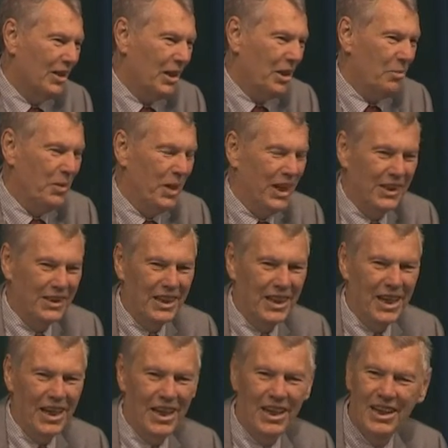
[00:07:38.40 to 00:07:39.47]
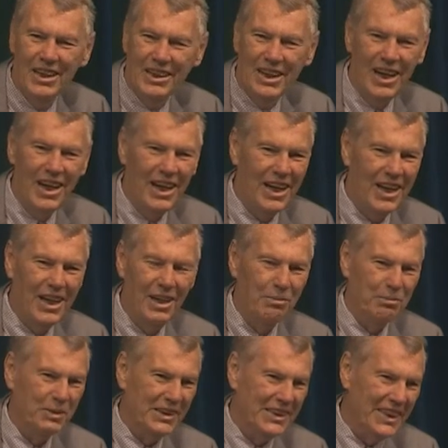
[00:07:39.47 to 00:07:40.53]
gentlemen, uh, I
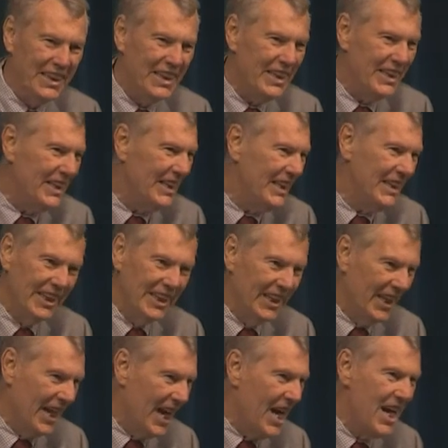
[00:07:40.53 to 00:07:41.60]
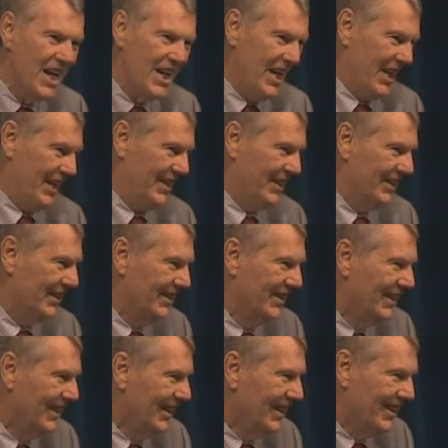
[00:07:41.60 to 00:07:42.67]
am delighted,
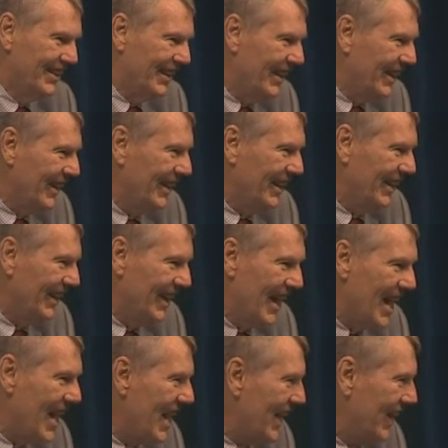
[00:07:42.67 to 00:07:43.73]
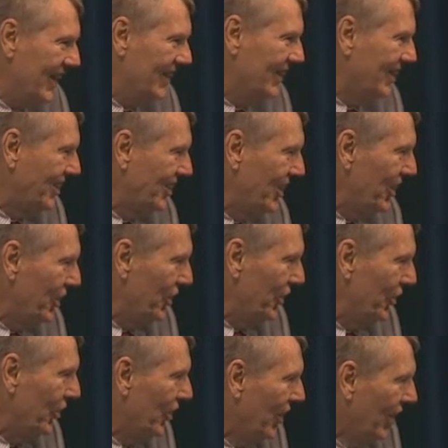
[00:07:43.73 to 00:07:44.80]
delighted to see
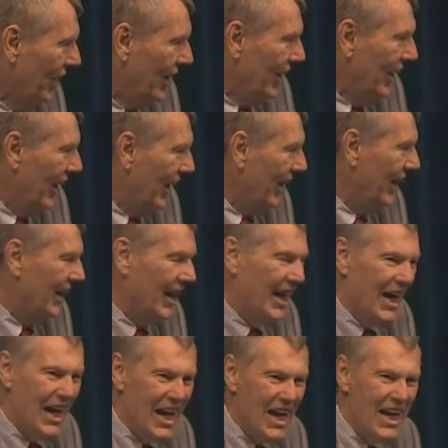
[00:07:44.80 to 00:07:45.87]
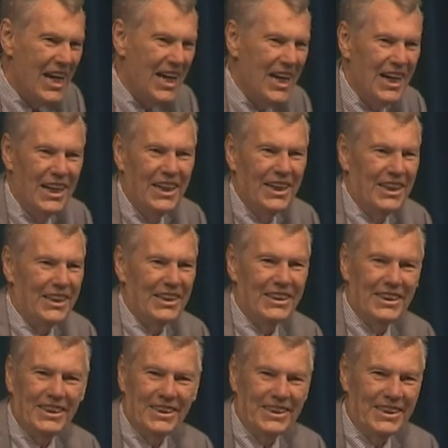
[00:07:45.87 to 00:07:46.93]
you. And I
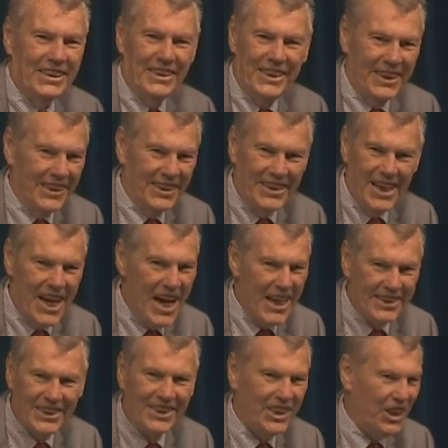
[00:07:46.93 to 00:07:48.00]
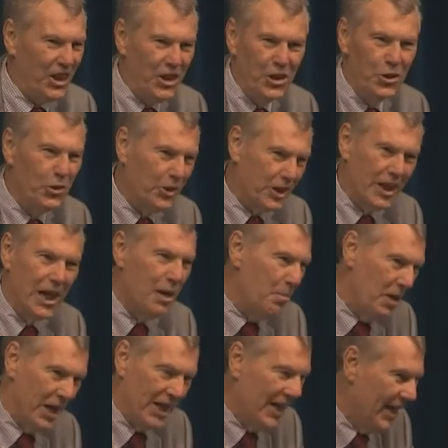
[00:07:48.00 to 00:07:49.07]
did not see you
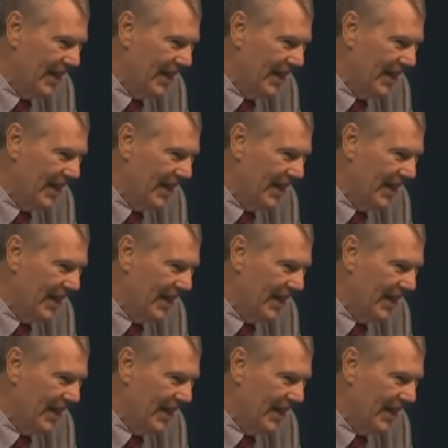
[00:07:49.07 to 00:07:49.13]
coming.